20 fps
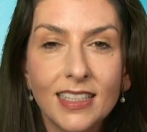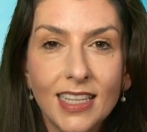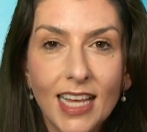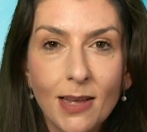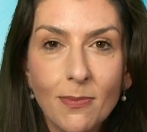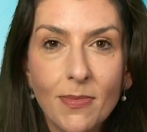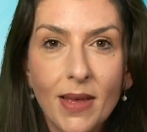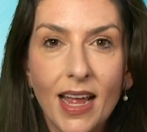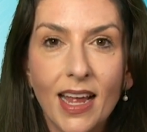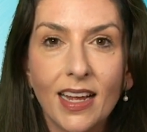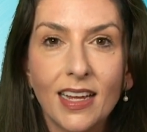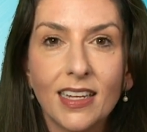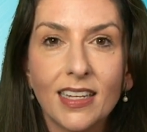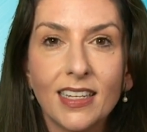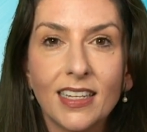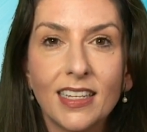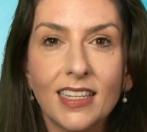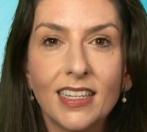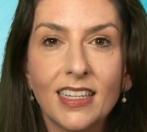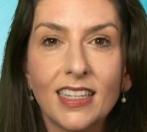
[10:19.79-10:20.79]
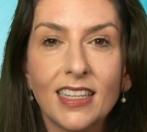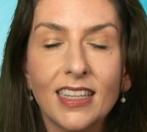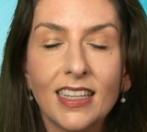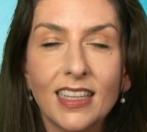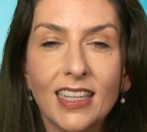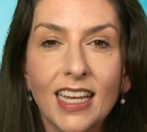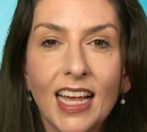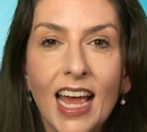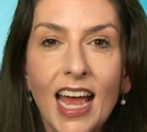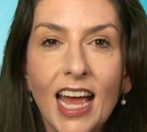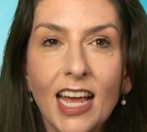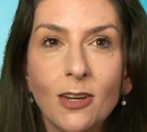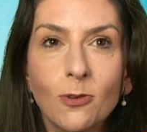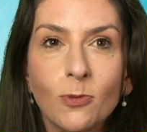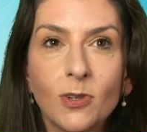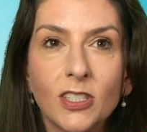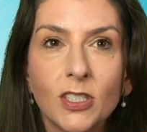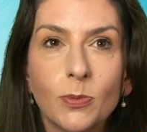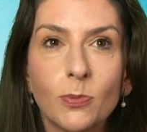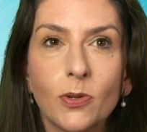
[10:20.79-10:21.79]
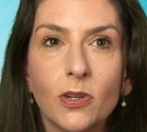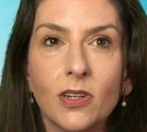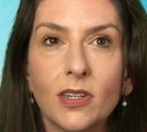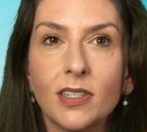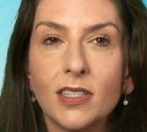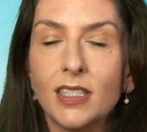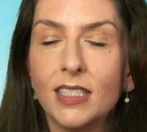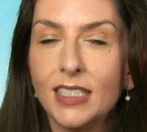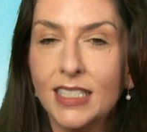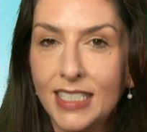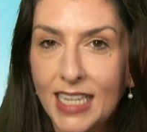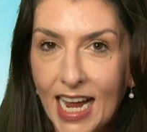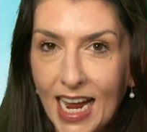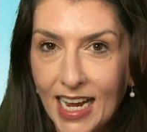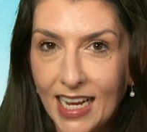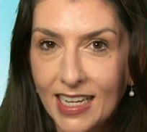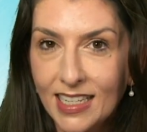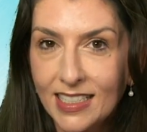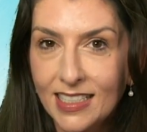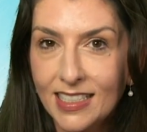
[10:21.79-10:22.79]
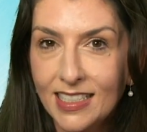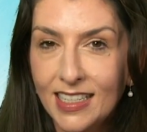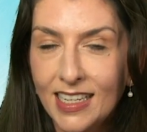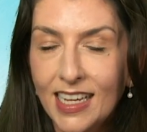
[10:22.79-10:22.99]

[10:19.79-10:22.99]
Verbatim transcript: they make the egg whisperer diet.